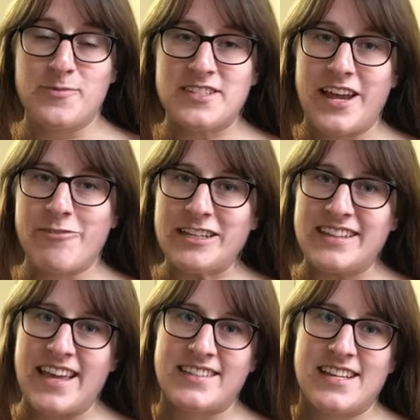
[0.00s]
is
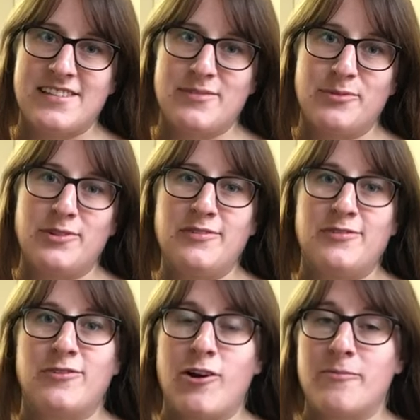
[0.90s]
directly accessible
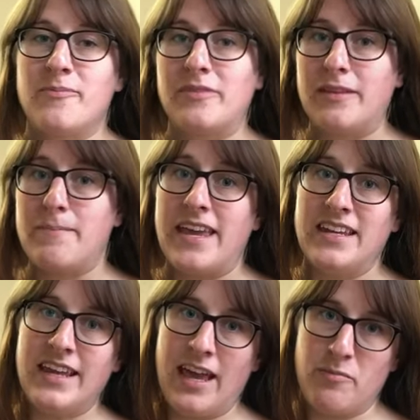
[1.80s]
from the
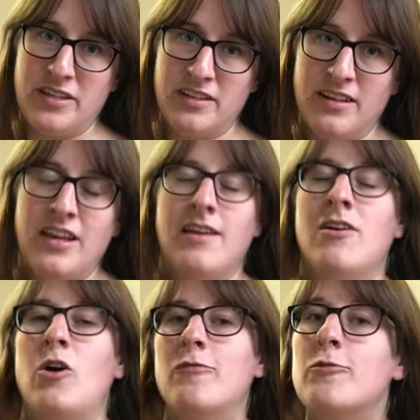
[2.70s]
main cabin.
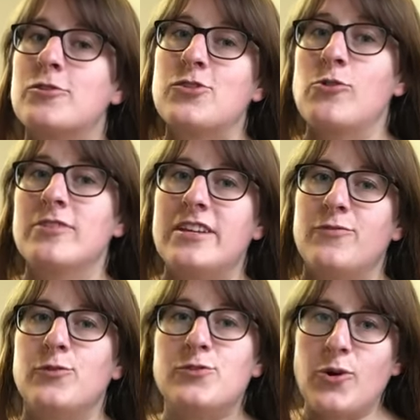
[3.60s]
Of course, only
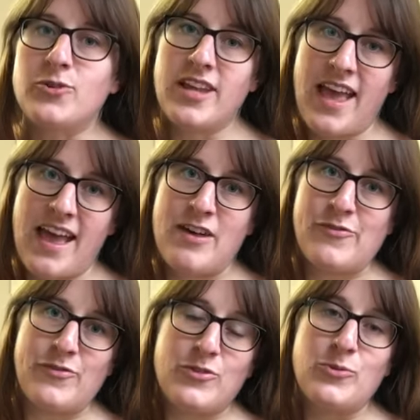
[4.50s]
if you don't
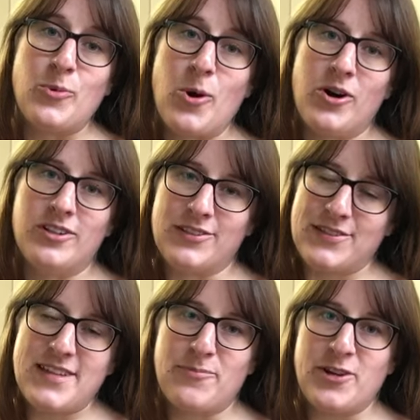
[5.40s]
have the wall, the
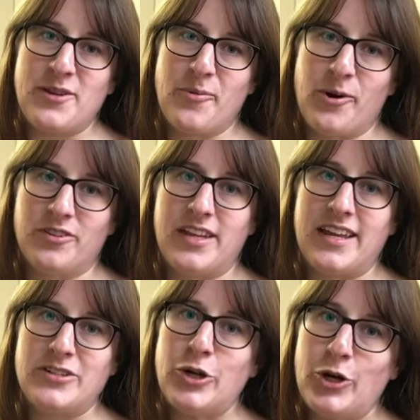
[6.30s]
separating wall that
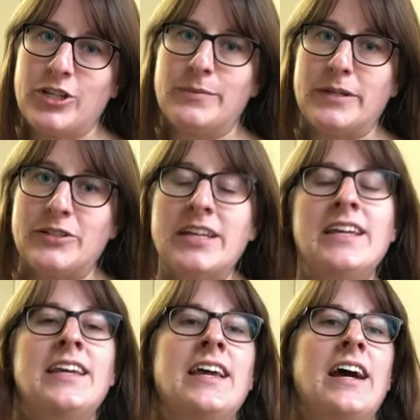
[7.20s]
I talked about.
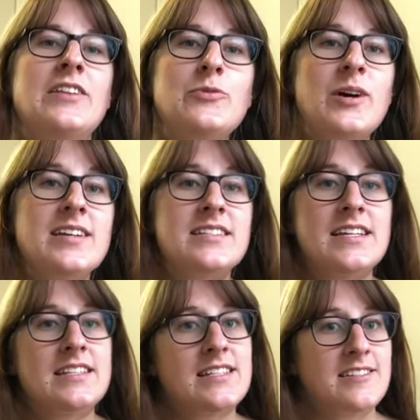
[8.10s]
Otherwise,
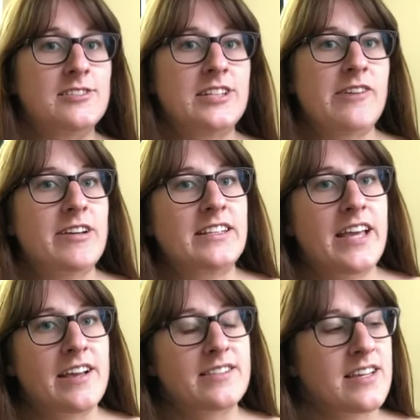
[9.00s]
it's still directly
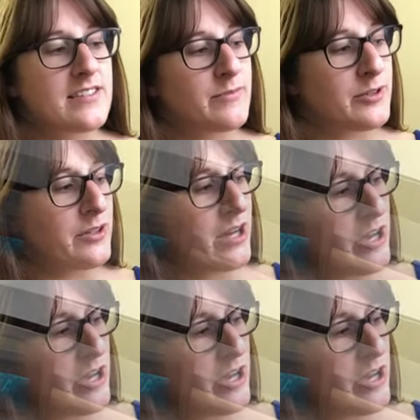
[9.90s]
accessible